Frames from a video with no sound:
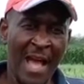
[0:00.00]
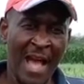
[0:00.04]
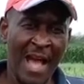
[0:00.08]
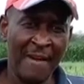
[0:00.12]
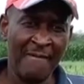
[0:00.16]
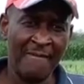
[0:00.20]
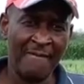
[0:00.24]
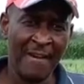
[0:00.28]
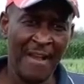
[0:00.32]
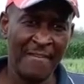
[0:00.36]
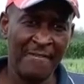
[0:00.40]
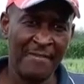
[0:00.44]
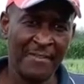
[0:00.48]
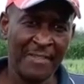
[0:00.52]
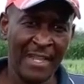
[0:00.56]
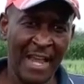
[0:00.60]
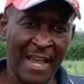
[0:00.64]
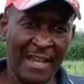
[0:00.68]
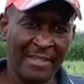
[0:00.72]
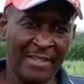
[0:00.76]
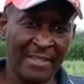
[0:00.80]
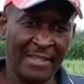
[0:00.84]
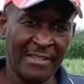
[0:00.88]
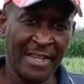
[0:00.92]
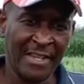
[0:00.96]
5
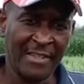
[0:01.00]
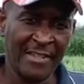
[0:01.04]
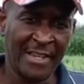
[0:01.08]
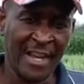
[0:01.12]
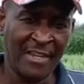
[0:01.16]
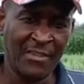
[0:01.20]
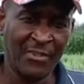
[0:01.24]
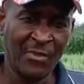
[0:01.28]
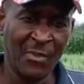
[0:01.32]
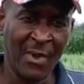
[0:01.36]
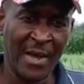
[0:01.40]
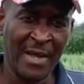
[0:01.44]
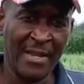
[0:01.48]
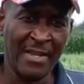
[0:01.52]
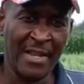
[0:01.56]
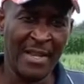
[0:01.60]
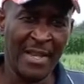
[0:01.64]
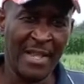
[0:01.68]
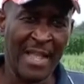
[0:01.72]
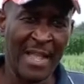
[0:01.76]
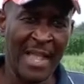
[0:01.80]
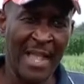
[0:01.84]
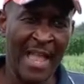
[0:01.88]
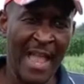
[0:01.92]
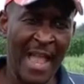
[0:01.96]
sites in Saskatchewan,
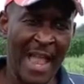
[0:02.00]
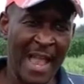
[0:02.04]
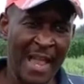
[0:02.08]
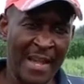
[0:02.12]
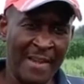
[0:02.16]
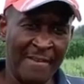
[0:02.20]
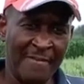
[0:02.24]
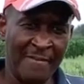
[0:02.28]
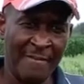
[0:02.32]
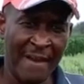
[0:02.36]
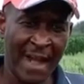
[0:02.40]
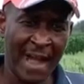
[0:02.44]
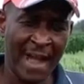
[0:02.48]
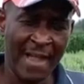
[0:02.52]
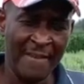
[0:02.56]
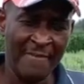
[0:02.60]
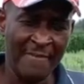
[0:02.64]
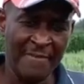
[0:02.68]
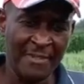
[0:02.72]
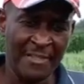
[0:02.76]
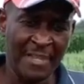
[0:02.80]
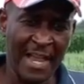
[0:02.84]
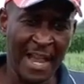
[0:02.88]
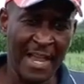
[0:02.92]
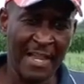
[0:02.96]
and 5
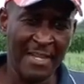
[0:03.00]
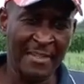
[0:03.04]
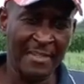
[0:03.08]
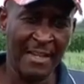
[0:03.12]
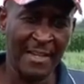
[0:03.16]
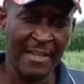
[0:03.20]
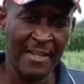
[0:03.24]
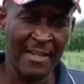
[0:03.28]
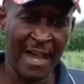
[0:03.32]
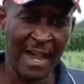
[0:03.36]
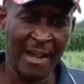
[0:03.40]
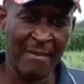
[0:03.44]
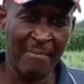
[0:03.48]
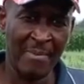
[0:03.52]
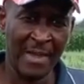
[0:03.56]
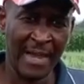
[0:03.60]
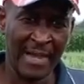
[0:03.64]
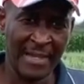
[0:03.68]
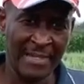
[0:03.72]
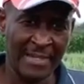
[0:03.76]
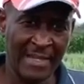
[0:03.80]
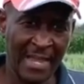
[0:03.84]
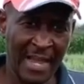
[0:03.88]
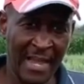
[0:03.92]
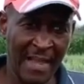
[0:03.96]
sites in
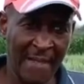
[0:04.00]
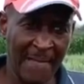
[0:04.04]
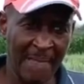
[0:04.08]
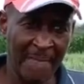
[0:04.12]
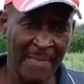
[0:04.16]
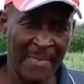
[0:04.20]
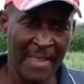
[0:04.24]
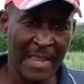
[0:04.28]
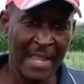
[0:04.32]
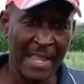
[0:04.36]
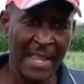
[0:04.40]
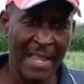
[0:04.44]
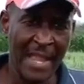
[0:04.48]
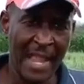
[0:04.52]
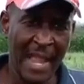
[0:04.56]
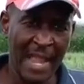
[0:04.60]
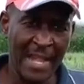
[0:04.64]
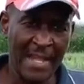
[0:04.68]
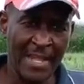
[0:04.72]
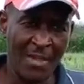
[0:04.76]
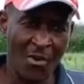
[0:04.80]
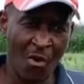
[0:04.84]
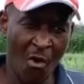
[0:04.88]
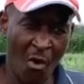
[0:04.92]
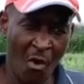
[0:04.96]
Alberta. And
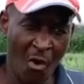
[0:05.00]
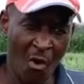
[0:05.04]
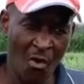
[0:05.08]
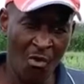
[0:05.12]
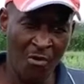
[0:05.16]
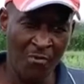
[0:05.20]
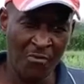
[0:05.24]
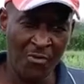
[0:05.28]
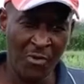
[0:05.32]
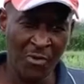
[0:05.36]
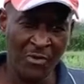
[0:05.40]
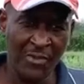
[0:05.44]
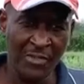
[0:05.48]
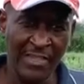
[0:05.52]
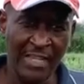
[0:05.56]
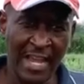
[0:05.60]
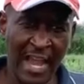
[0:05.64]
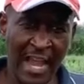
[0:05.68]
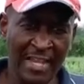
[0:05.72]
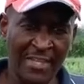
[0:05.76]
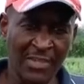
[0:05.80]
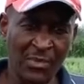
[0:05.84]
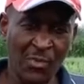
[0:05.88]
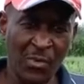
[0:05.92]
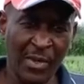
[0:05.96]
in all of those
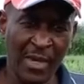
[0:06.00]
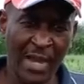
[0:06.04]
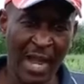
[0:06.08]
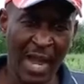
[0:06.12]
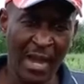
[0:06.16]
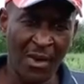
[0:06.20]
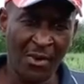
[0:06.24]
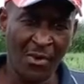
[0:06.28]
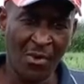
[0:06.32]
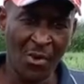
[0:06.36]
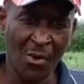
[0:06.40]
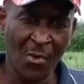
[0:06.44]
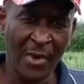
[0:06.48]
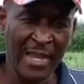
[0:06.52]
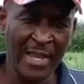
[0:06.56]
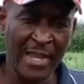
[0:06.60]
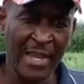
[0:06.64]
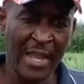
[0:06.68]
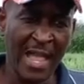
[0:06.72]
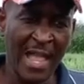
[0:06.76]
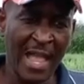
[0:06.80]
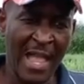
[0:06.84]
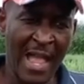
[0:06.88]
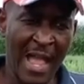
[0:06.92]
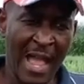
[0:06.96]
sites, we are growing
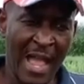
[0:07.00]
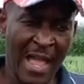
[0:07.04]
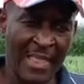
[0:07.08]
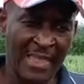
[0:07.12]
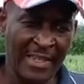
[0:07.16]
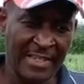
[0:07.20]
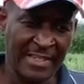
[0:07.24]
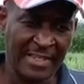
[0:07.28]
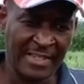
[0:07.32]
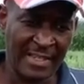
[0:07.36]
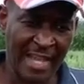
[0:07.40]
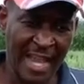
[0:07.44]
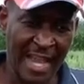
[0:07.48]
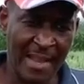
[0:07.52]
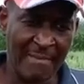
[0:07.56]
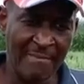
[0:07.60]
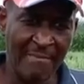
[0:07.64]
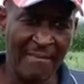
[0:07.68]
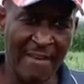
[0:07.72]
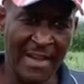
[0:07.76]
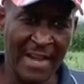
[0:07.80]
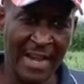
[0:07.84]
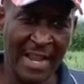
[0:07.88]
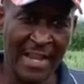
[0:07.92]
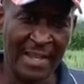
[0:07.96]
the same
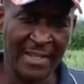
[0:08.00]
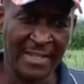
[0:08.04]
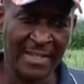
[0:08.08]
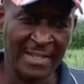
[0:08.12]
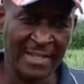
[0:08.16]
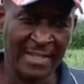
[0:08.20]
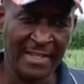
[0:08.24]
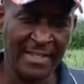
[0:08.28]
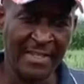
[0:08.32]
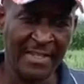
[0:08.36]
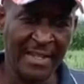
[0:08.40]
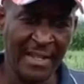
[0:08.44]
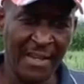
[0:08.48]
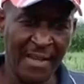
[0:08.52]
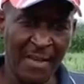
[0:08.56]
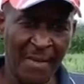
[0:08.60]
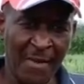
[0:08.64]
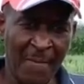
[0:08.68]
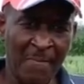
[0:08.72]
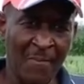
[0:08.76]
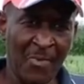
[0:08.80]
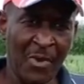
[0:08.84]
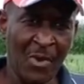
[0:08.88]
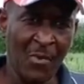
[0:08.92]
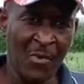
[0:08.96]
varieties.
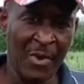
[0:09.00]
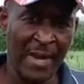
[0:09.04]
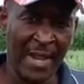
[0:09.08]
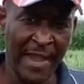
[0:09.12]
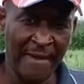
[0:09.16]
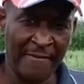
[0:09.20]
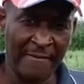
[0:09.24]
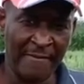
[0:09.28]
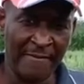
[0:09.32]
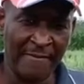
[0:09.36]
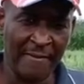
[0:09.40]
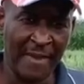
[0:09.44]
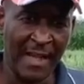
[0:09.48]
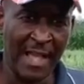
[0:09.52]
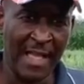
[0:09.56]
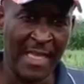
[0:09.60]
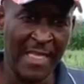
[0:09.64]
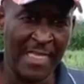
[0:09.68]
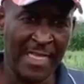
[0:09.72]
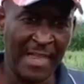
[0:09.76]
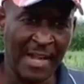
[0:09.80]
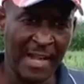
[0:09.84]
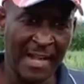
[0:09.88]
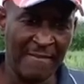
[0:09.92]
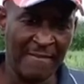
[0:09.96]
We have
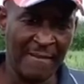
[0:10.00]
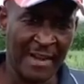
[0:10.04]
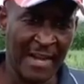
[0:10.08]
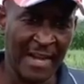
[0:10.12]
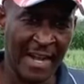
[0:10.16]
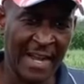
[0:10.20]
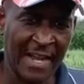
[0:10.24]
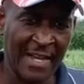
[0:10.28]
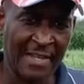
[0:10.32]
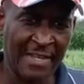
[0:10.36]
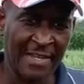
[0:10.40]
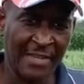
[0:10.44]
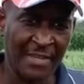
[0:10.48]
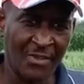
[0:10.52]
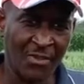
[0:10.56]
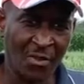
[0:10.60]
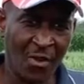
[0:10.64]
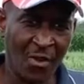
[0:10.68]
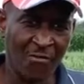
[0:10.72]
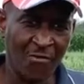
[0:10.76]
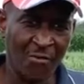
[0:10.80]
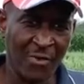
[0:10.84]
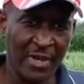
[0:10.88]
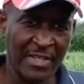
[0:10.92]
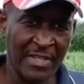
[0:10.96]
3 varieties
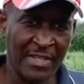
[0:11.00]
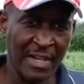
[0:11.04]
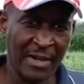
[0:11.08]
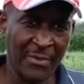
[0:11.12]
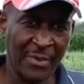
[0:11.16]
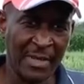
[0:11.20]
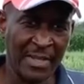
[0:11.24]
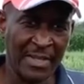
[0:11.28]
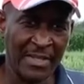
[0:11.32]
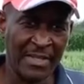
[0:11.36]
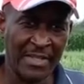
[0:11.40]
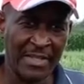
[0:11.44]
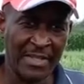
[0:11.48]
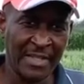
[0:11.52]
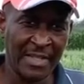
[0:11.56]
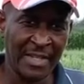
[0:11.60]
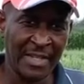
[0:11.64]
of winter wheat,